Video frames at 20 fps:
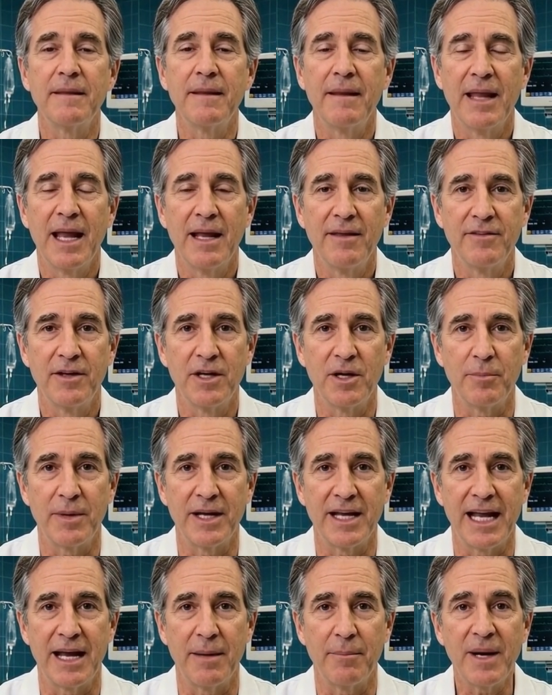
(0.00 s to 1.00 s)
That fear
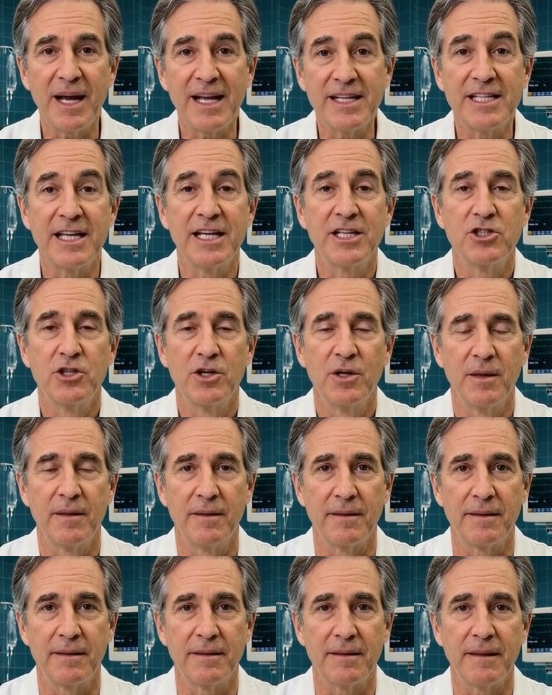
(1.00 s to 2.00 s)
became my teacher,
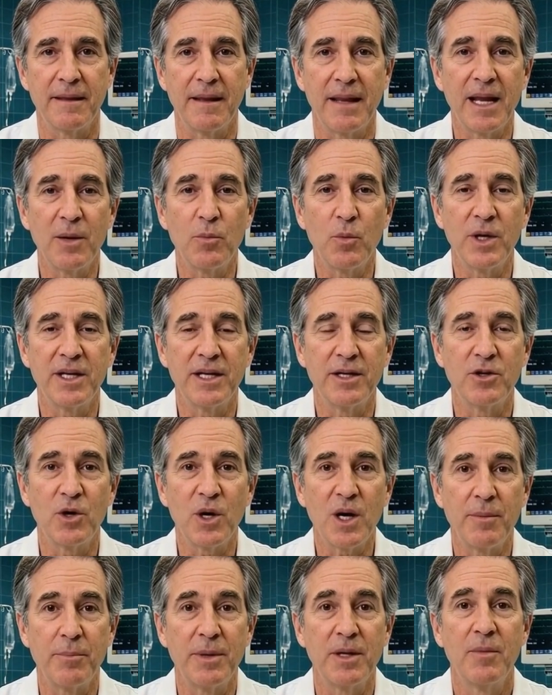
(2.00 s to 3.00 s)
and what it
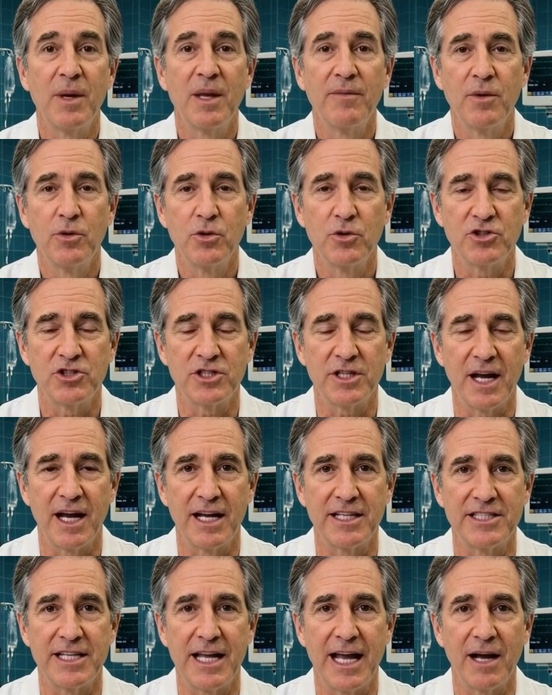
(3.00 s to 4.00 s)
taught me
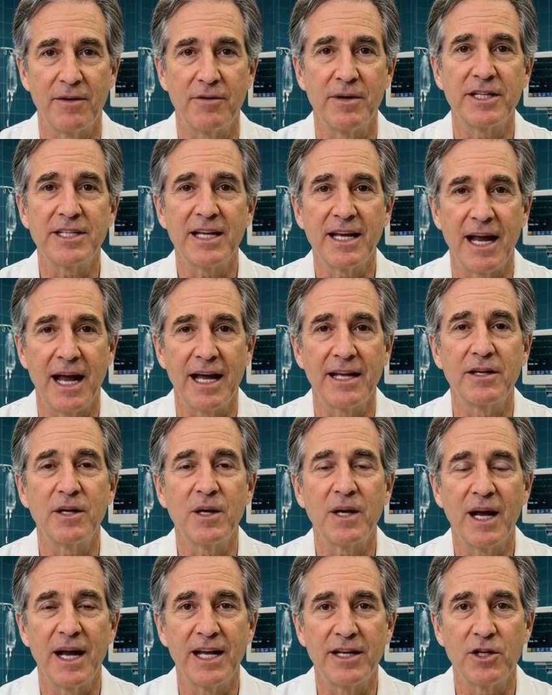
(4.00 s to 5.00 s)
revolutionized everything I
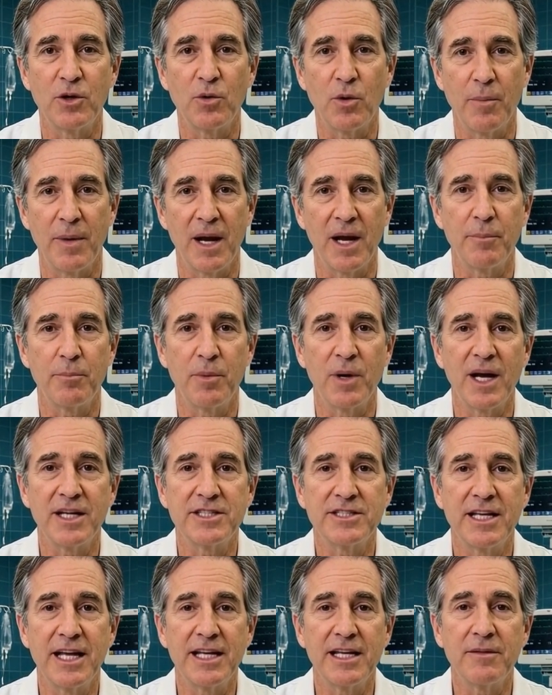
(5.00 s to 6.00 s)
thought I knew about
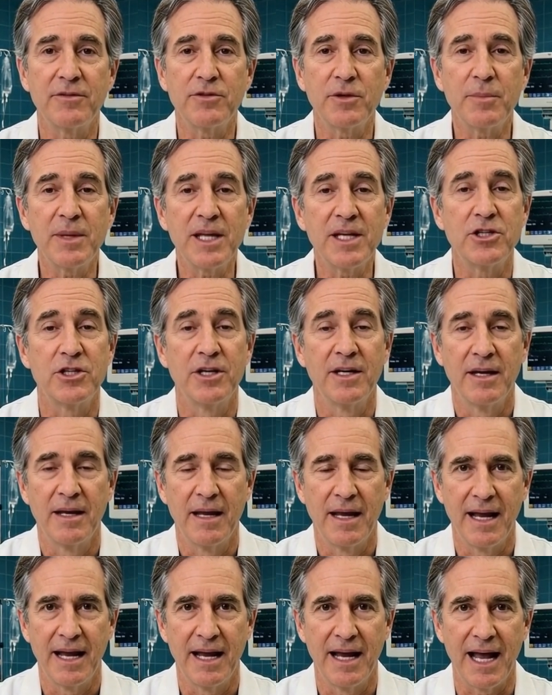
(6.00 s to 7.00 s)
prostate inflammation
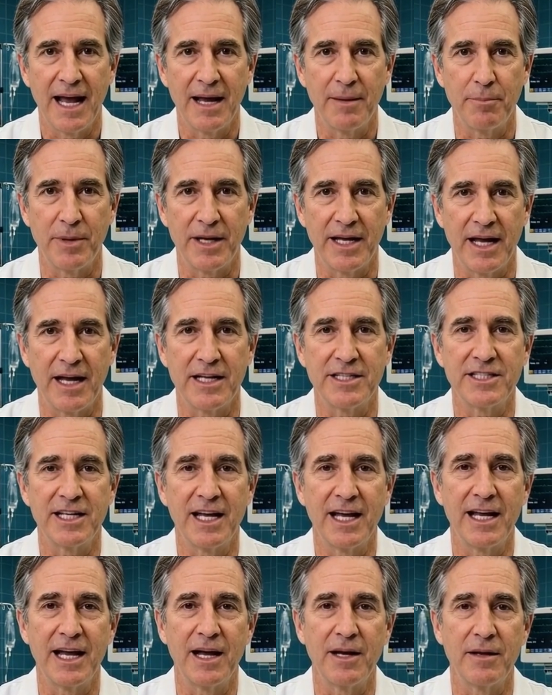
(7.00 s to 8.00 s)
and
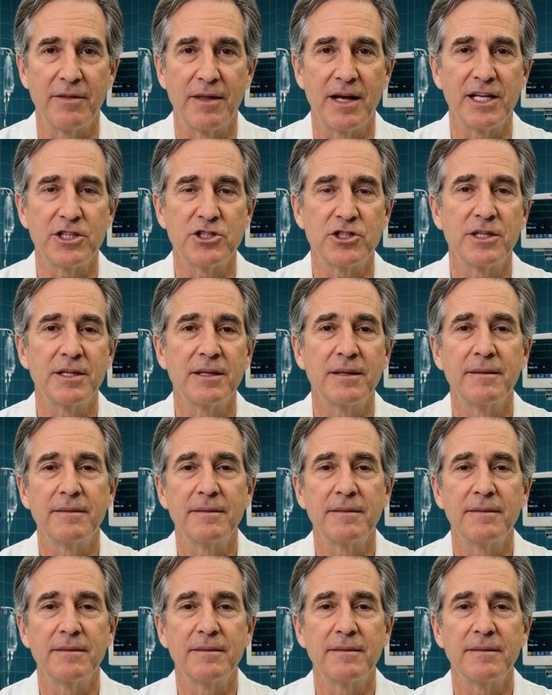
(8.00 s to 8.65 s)
PSA elevation.